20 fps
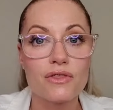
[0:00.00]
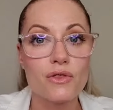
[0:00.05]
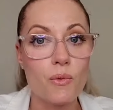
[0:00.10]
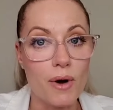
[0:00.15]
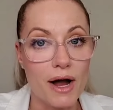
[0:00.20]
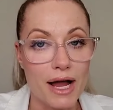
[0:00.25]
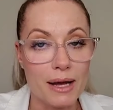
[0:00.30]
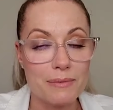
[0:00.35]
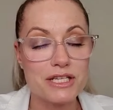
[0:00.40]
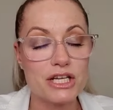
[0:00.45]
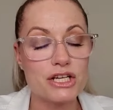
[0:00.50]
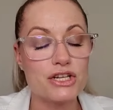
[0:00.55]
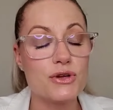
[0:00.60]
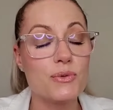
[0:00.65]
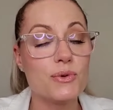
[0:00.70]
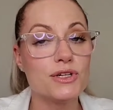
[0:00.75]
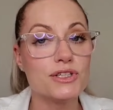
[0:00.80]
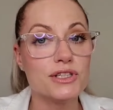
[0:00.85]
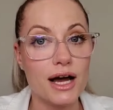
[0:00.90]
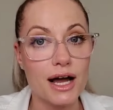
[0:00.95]
the wipes and
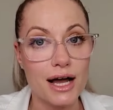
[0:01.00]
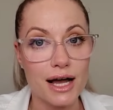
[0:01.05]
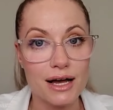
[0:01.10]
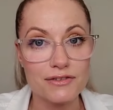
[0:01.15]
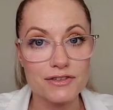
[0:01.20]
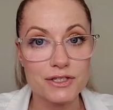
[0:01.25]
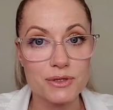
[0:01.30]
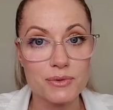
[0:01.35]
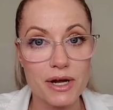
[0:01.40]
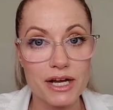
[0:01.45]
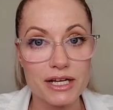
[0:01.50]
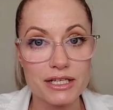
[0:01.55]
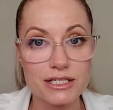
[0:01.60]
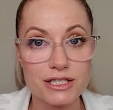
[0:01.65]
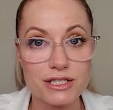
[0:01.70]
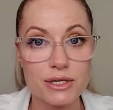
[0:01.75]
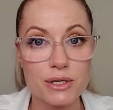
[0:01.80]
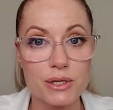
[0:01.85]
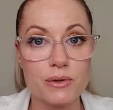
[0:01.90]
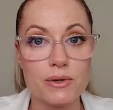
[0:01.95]
you will not have to
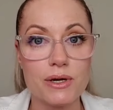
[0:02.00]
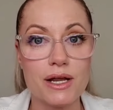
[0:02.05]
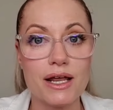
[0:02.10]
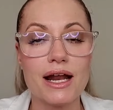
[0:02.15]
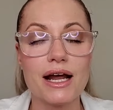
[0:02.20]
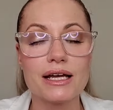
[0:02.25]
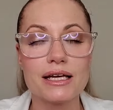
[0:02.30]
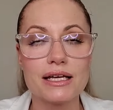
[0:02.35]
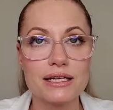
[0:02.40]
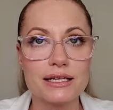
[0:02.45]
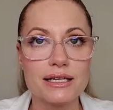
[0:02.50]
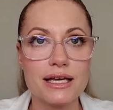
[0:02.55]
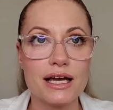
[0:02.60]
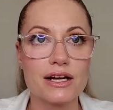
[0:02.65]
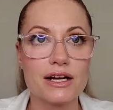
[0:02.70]
wait soon and I can